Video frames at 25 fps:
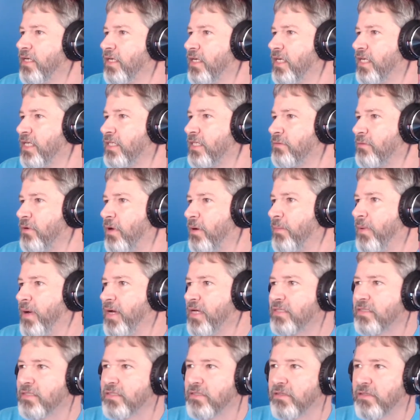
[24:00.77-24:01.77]
is my
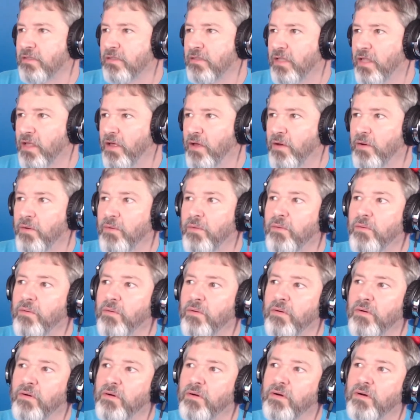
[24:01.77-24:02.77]
mouse low
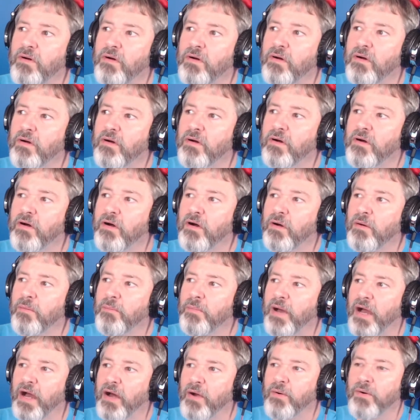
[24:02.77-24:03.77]
on
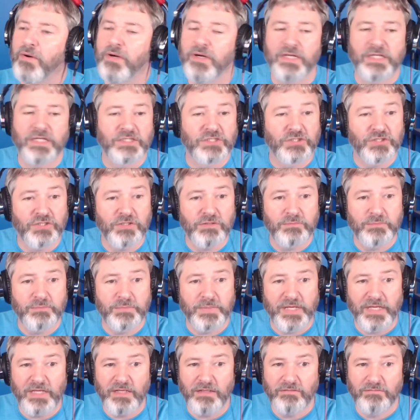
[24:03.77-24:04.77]
power? It shouldn't
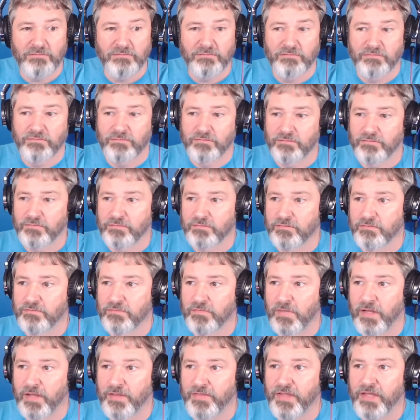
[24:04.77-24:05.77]
be.
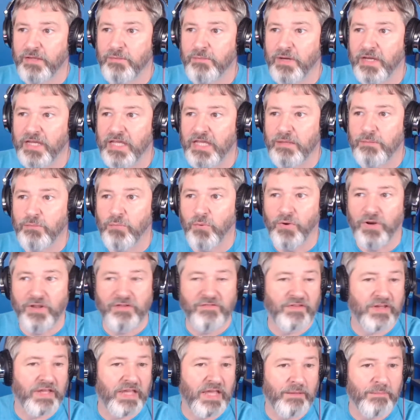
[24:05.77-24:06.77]
I think my keyboard
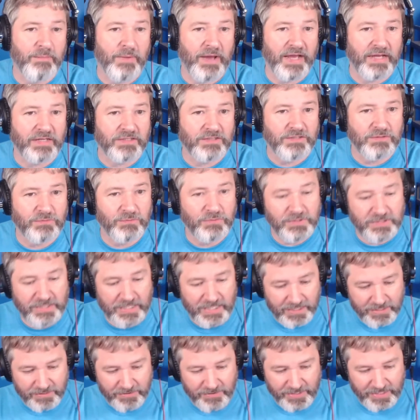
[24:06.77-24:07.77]
even came back, so wasn't
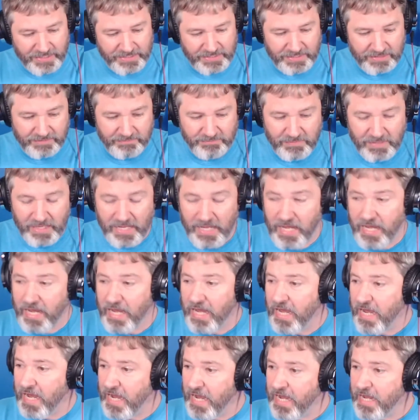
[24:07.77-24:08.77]
that crazy?
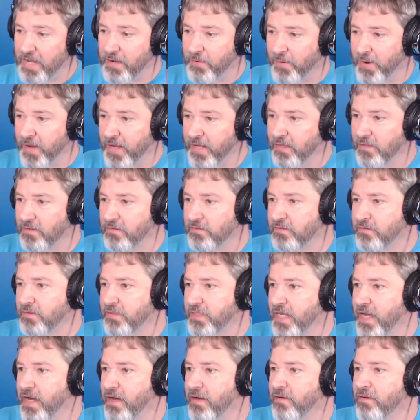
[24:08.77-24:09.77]
Anyway,
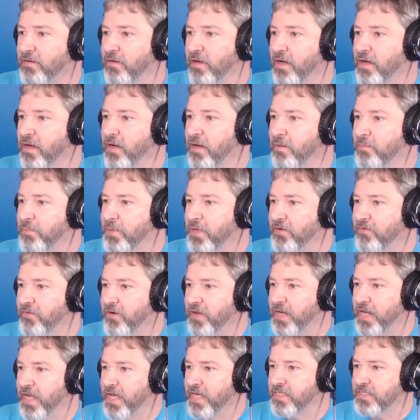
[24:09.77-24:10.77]
yeah. Big
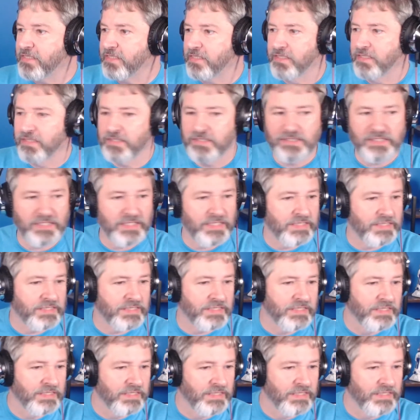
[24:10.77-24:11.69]
Red Ask, he says,